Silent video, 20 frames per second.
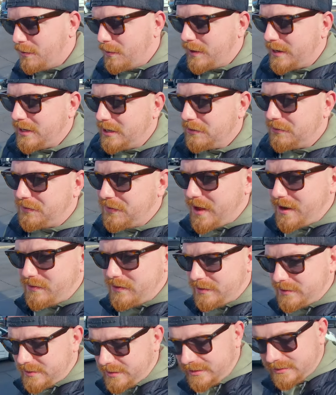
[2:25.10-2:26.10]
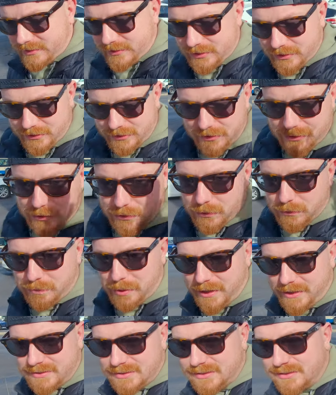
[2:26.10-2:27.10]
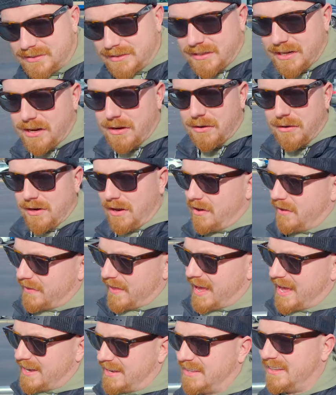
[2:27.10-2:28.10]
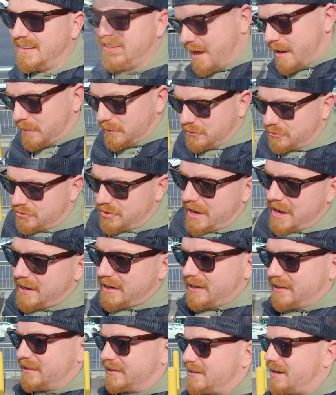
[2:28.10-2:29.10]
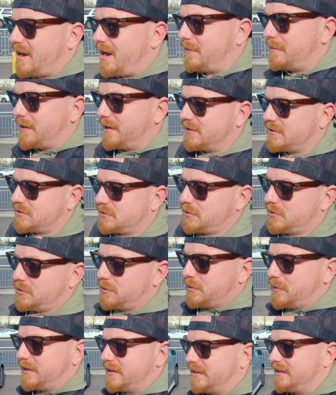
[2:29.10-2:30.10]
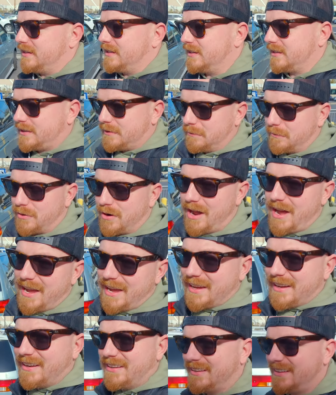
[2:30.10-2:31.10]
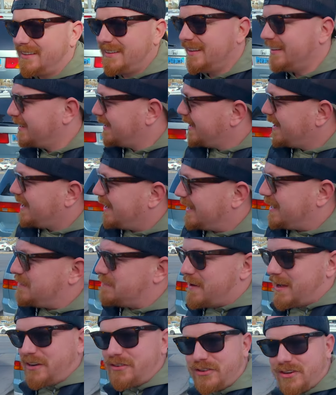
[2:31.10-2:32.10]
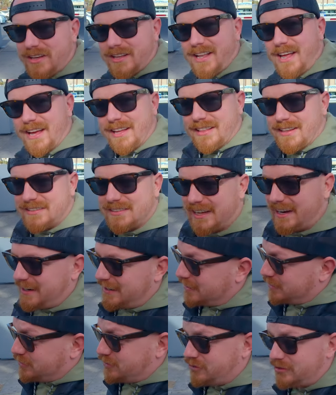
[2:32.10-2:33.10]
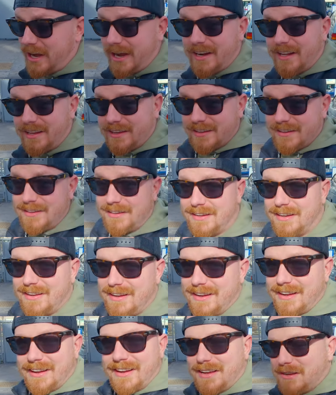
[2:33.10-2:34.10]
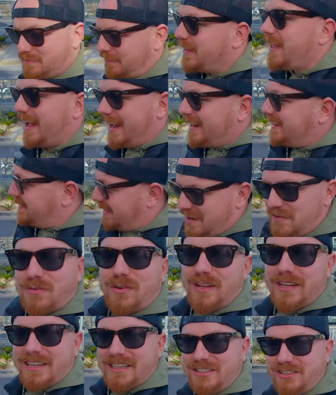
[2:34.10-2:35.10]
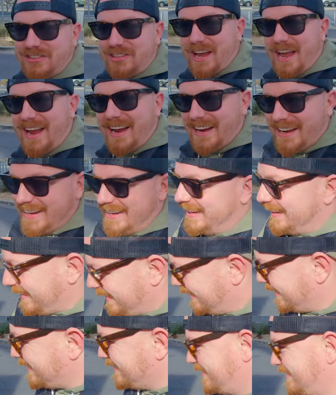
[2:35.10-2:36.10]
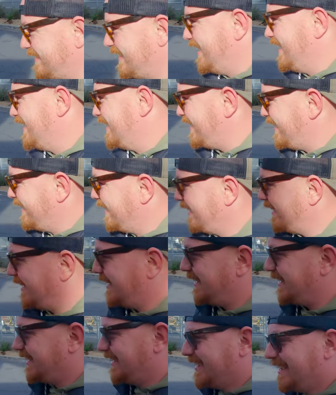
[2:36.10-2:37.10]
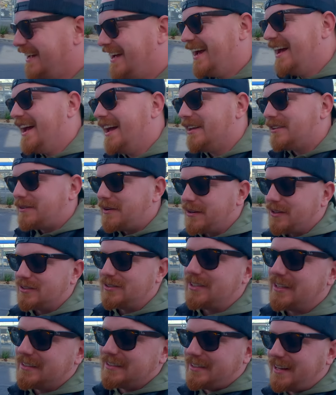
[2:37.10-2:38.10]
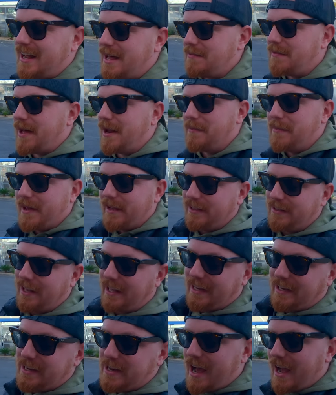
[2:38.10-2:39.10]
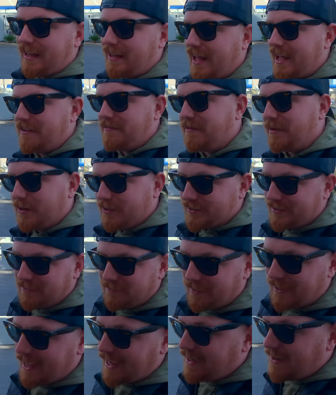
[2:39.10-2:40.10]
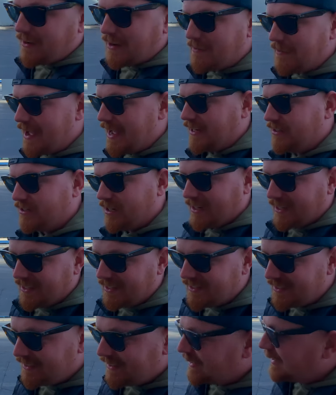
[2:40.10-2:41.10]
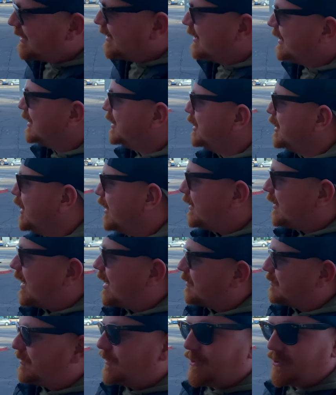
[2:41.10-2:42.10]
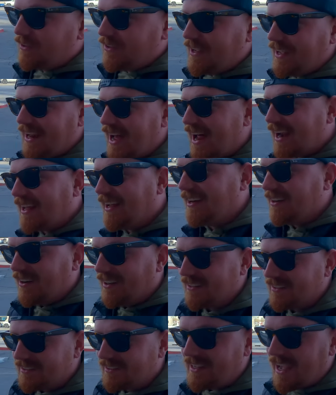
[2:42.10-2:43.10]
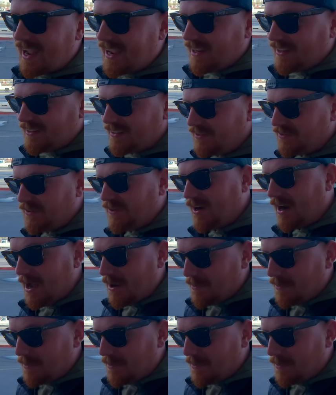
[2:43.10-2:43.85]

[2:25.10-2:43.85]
what are your favorite things to do, places to go and all that? I was chatting in the comments with Brian and he mentioned like this area is shady it definitely is shady. it's, uh, it's one of those things that I'm not a big like nightlife person, but I don't imagine a lot of folks get out of here unscathed if you're